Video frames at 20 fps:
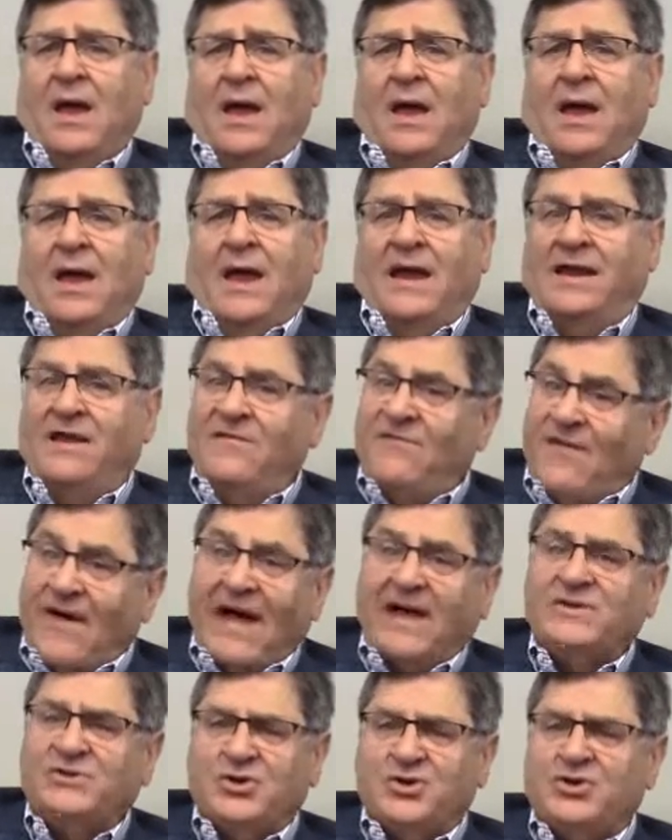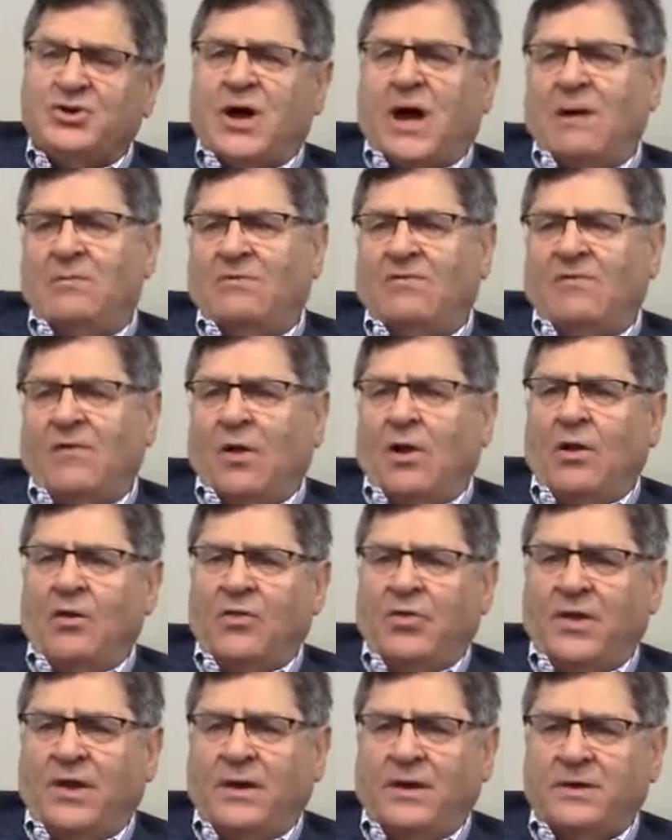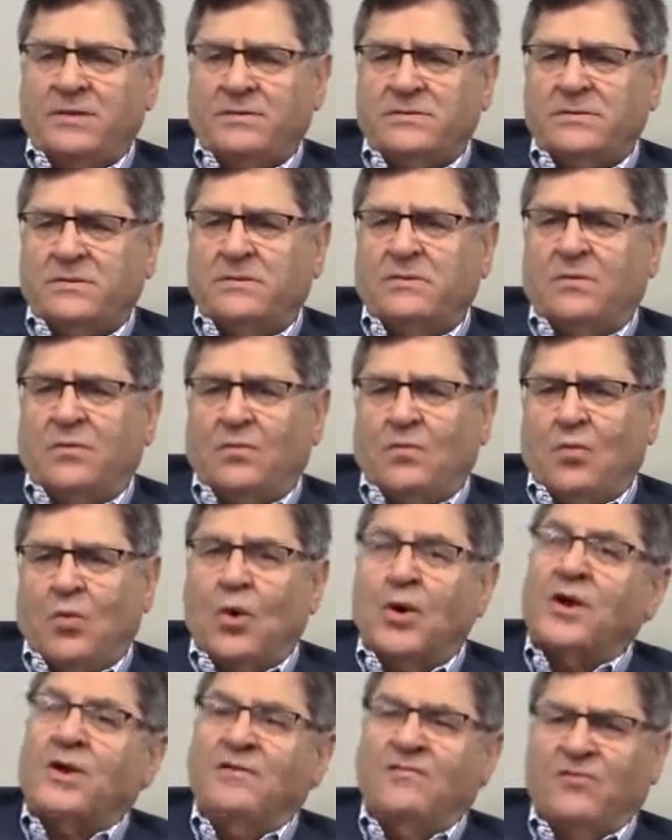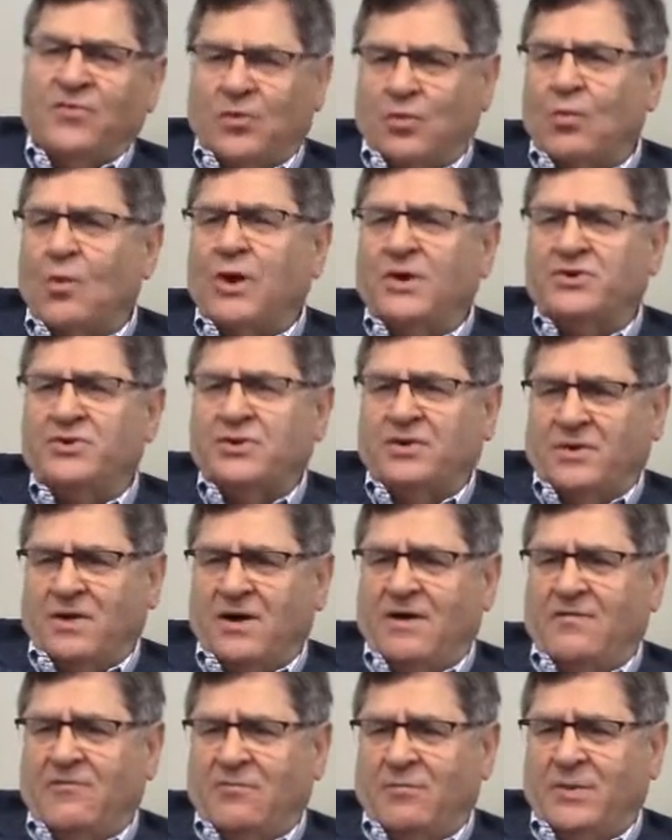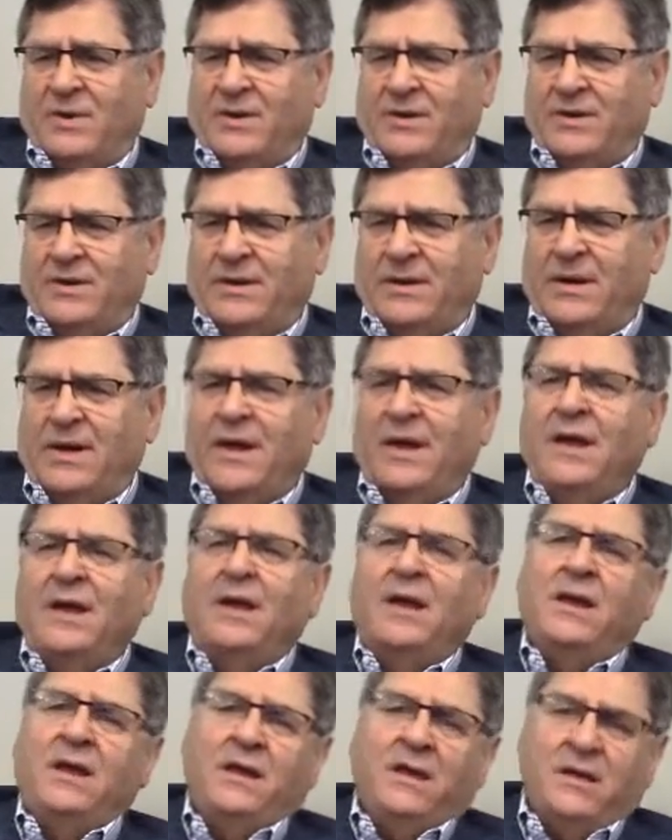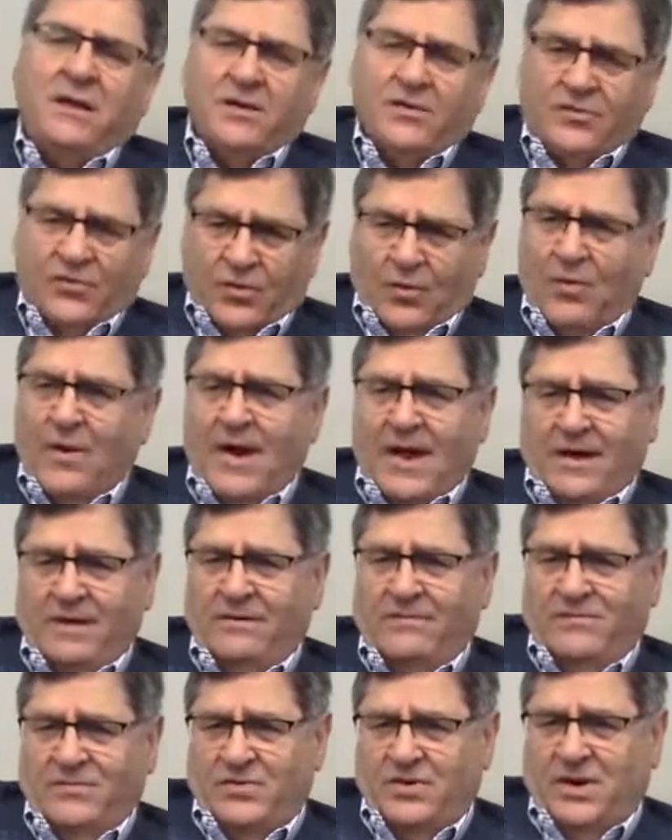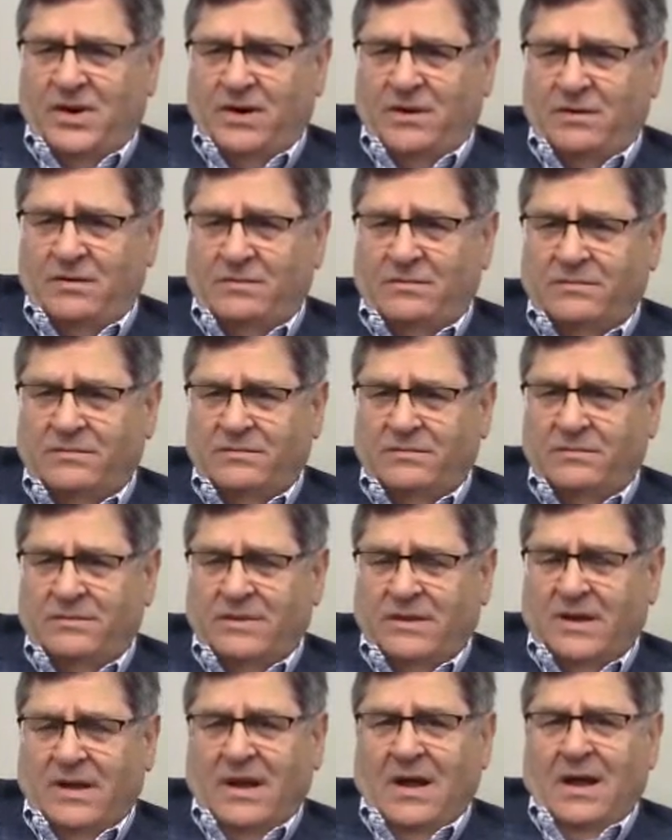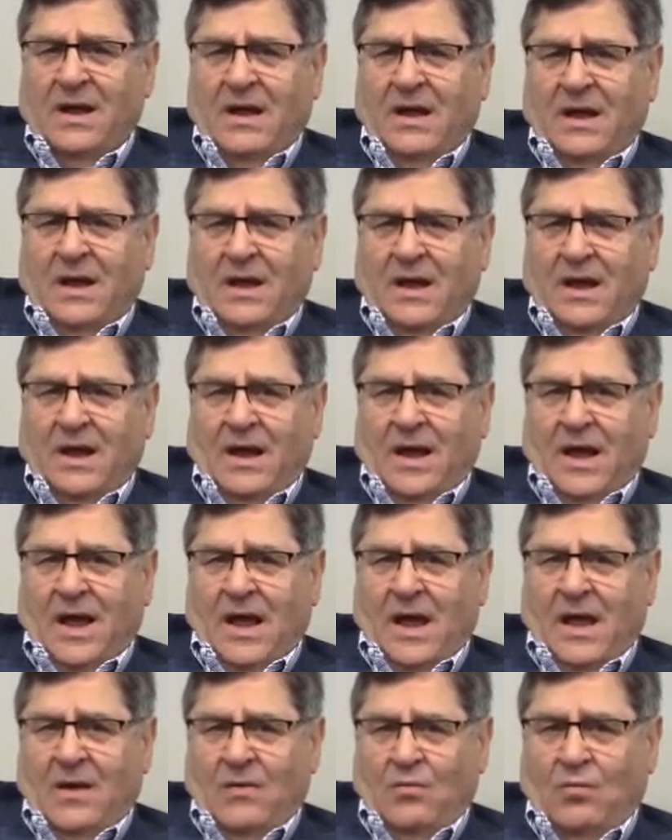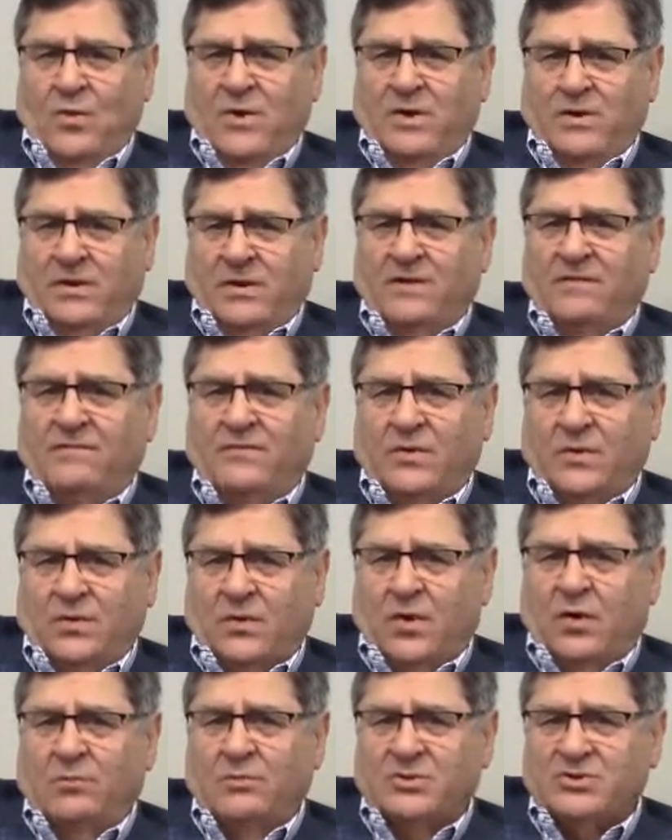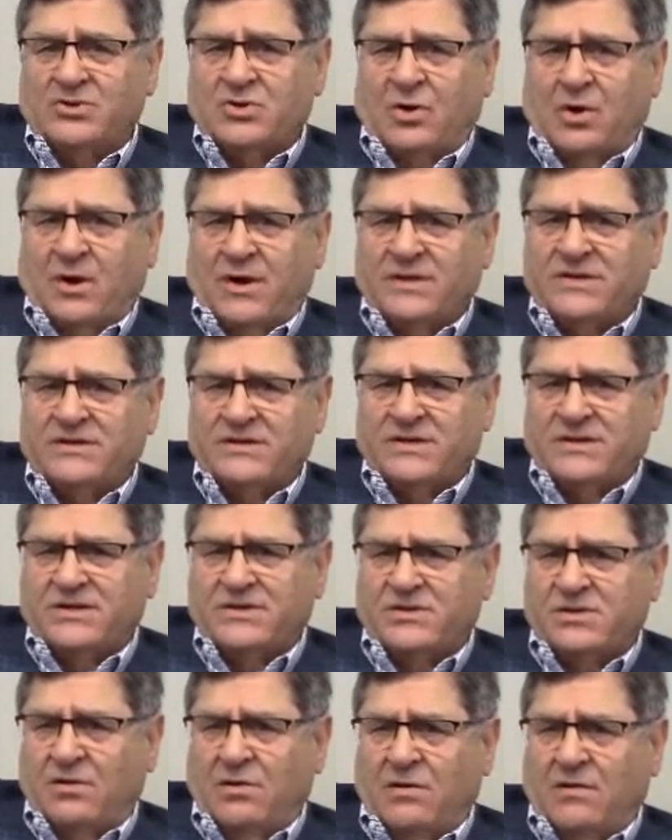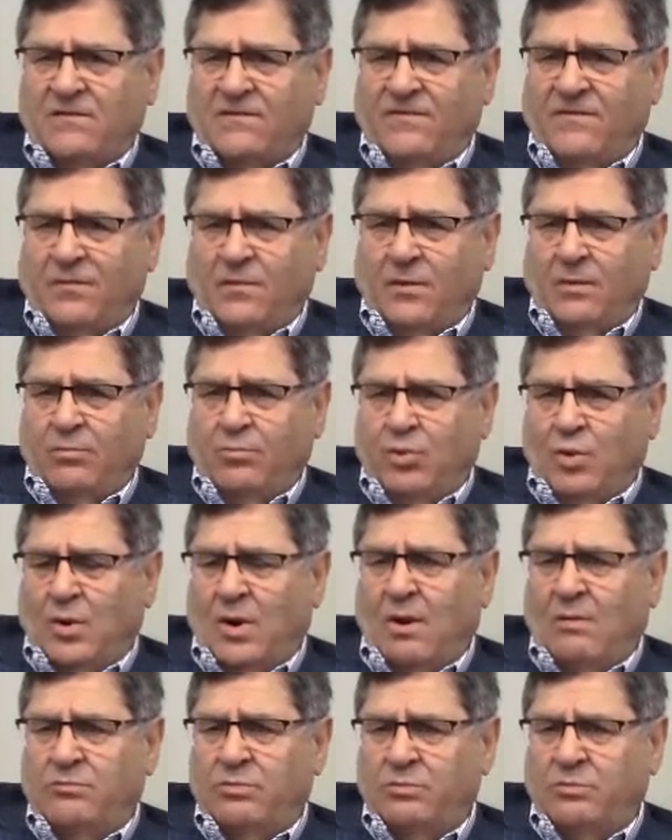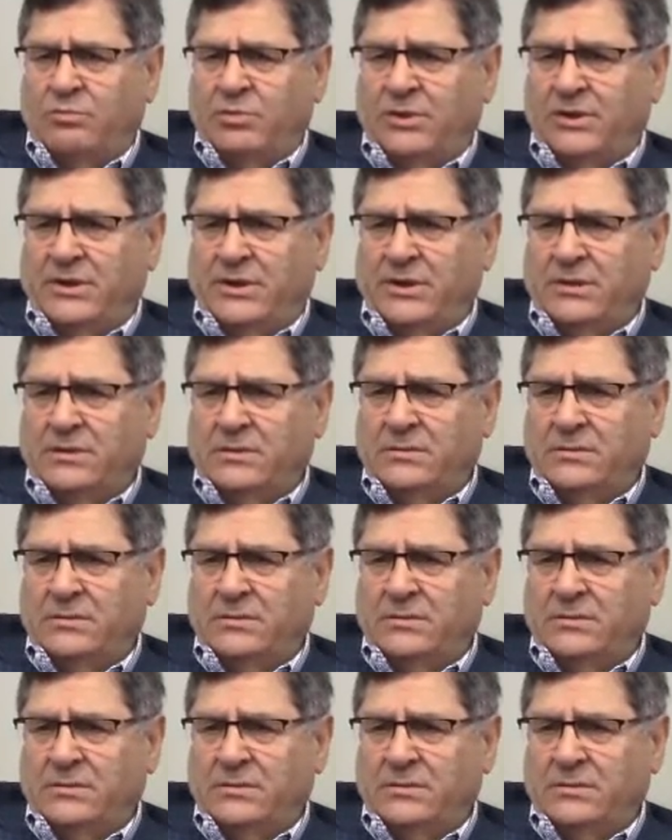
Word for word: and he finds a job of all things working for the Russian government. He gets her out of jail. And we lived in Komisar SSR for probably